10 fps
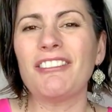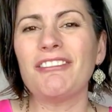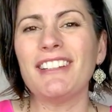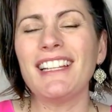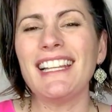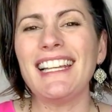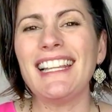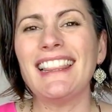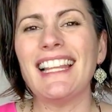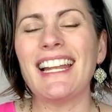Really
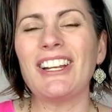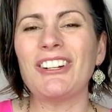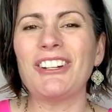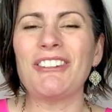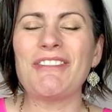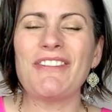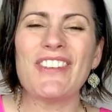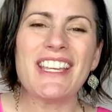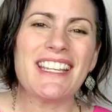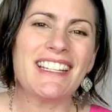let her
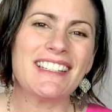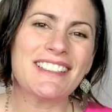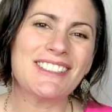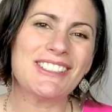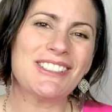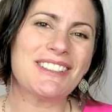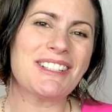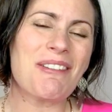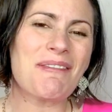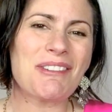feel
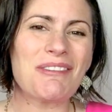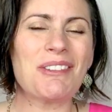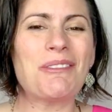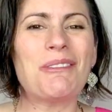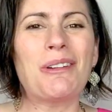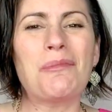some of your